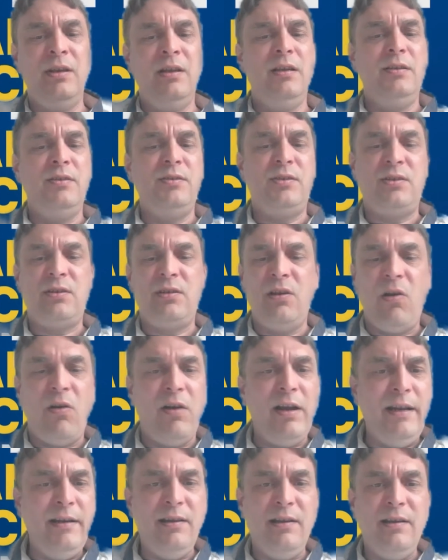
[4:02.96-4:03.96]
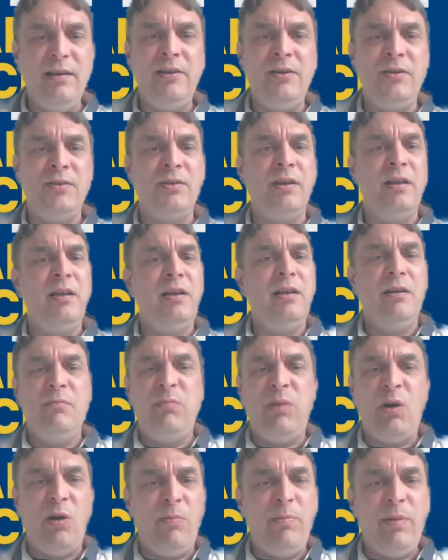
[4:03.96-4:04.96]
sliders,
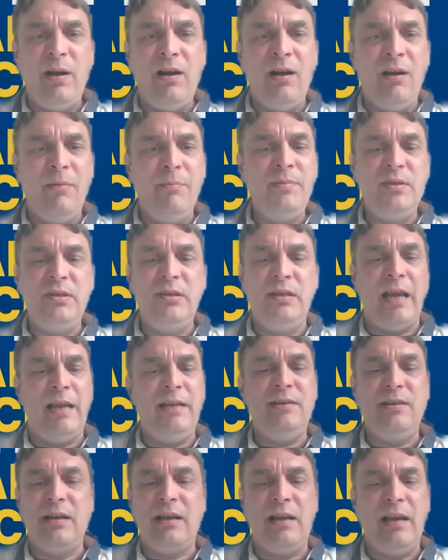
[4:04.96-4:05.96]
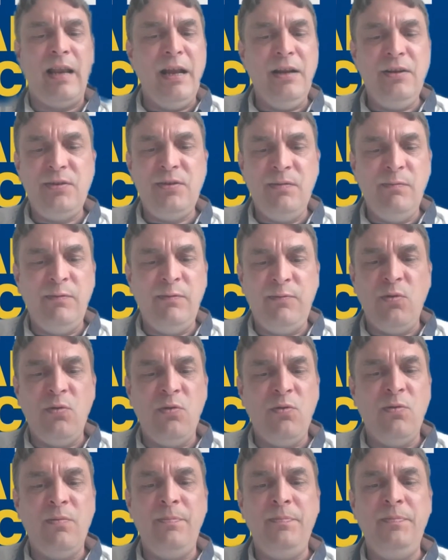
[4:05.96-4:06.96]
pop-ups, data collection
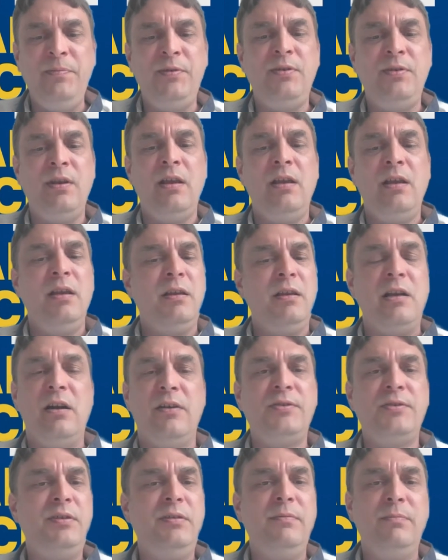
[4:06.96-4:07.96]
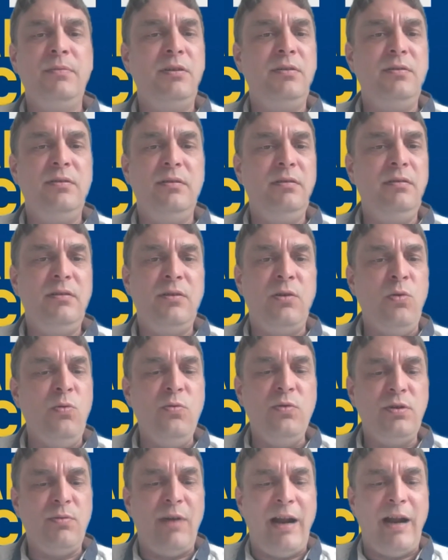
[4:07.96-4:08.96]
forms, custom
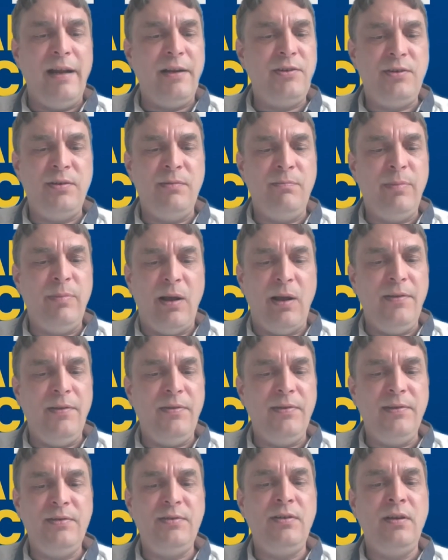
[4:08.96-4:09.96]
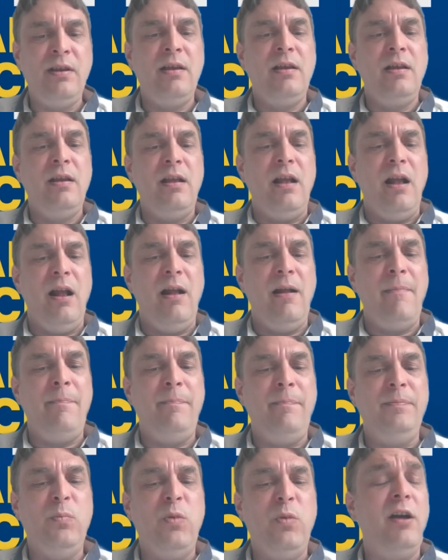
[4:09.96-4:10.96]
call to action buttons,
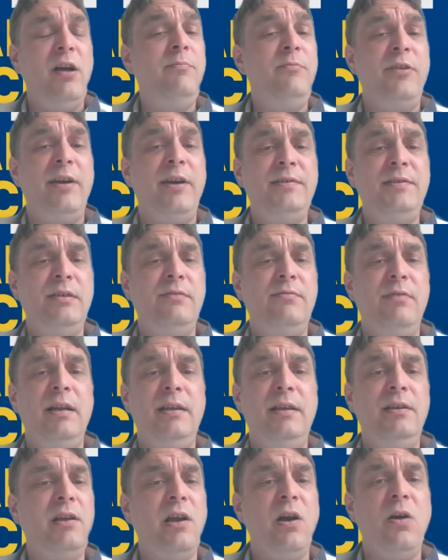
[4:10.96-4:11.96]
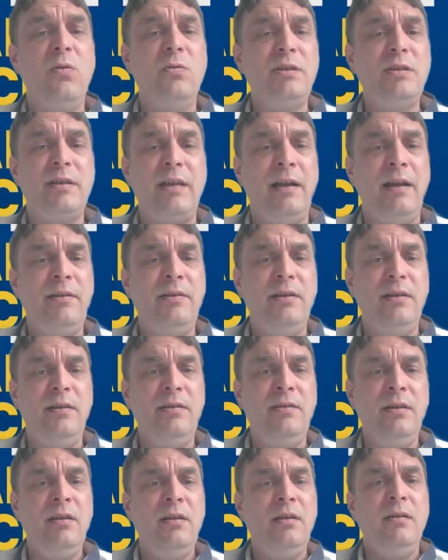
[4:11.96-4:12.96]
WordPress is really the gold
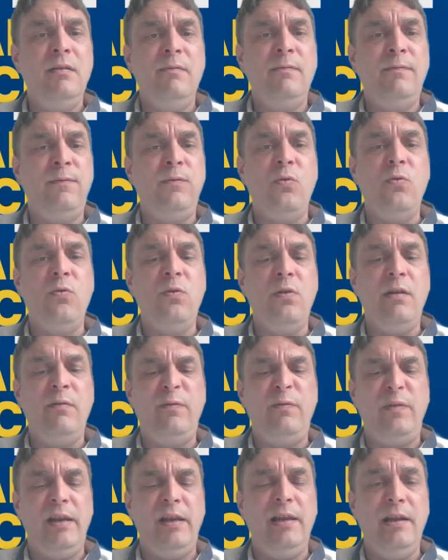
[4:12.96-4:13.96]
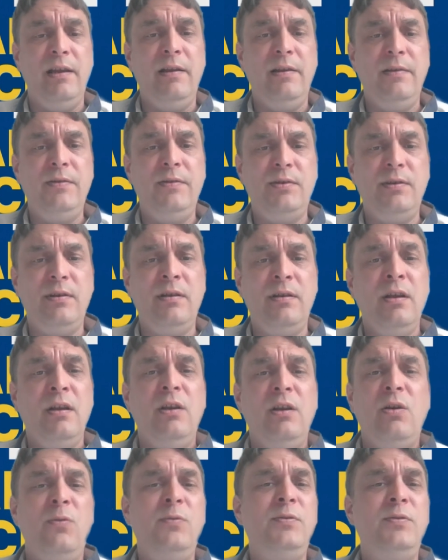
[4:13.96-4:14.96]
standard for affiliates. And
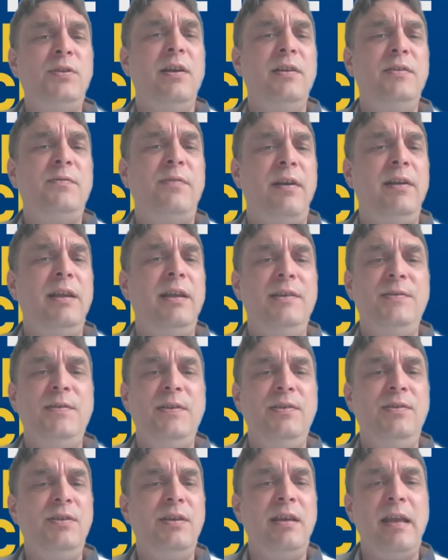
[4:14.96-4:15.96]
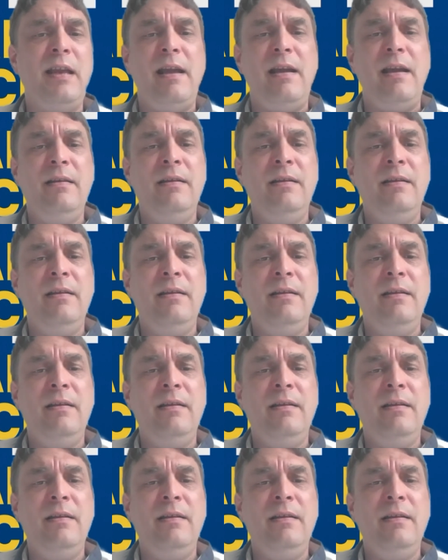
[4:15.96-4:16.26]
also it's very easy to get